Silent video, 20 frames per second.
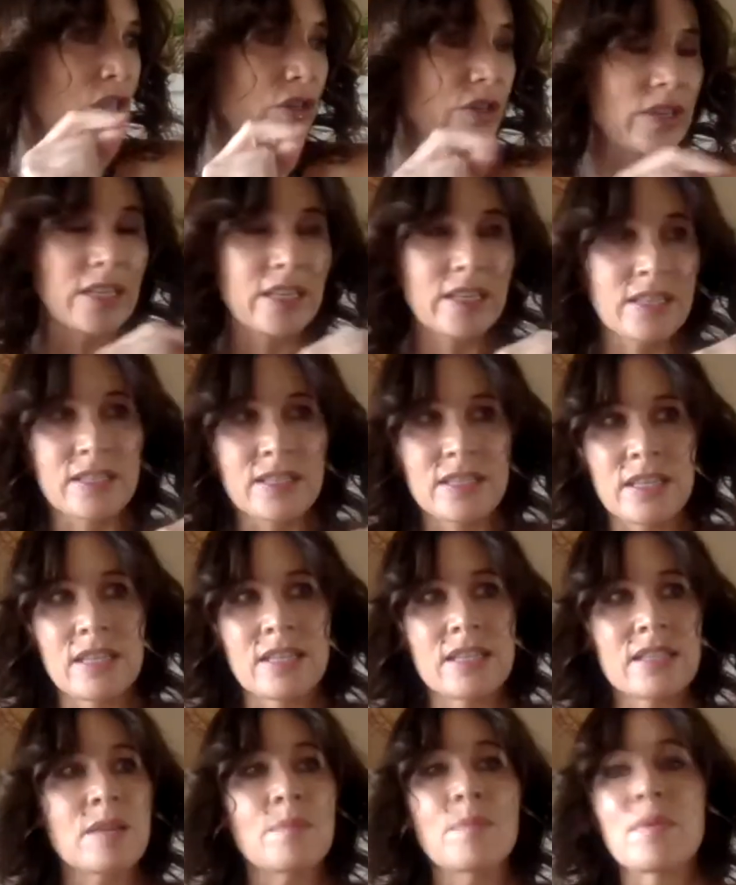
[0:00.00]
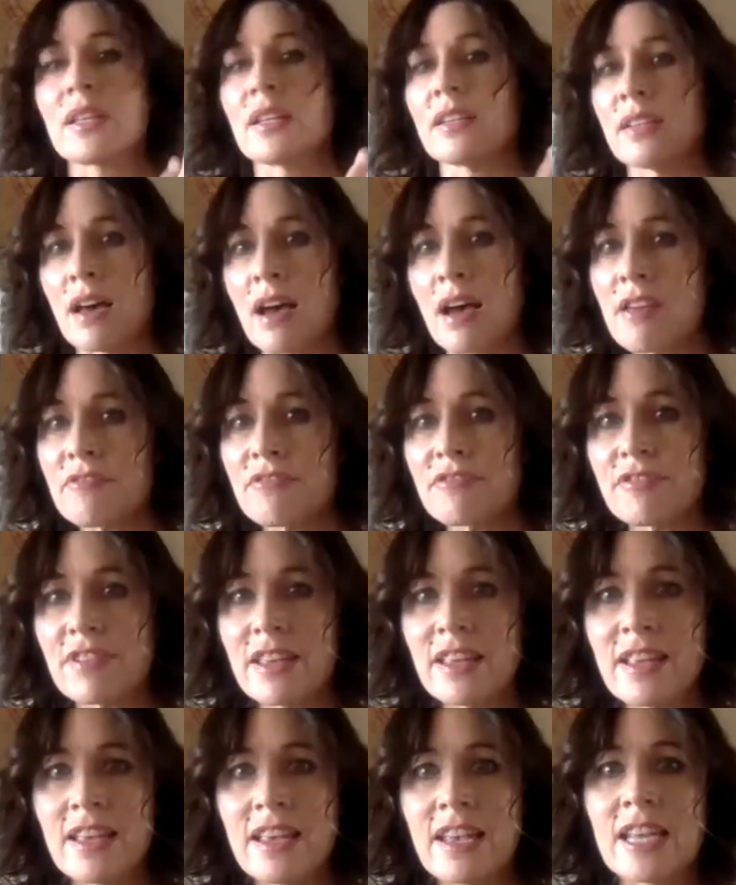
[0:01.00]
and he could see some other life.
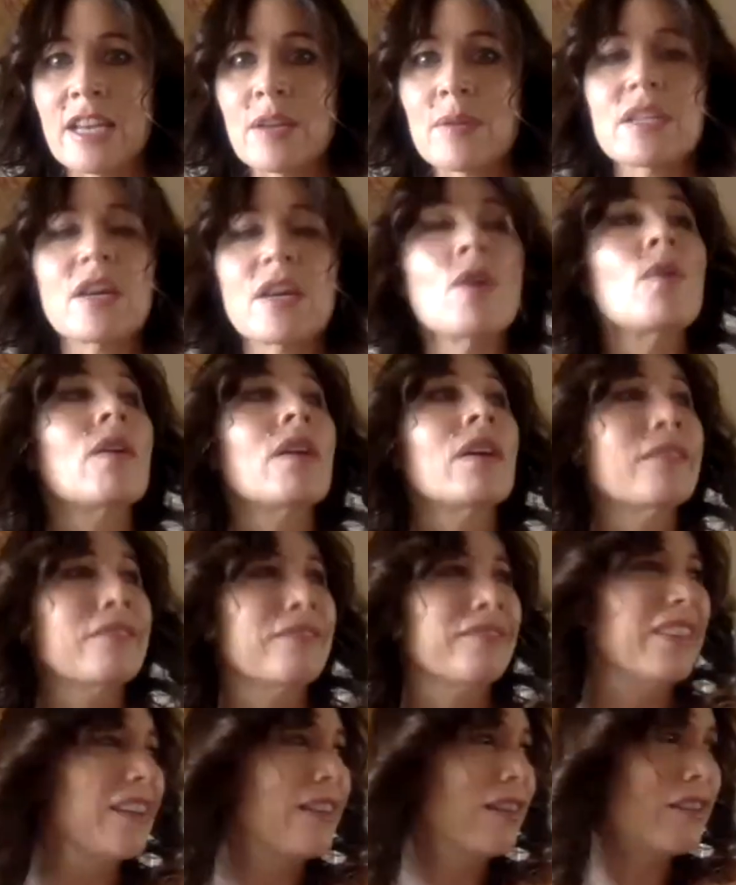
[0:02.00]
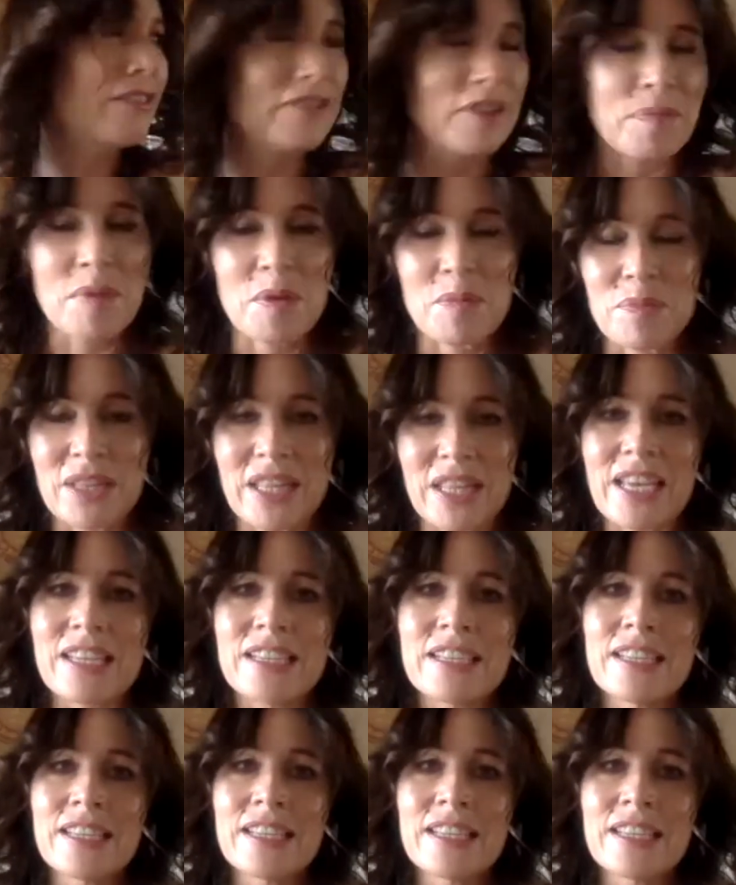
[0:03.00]
And he was like, Oh, I, yeah, I remember that.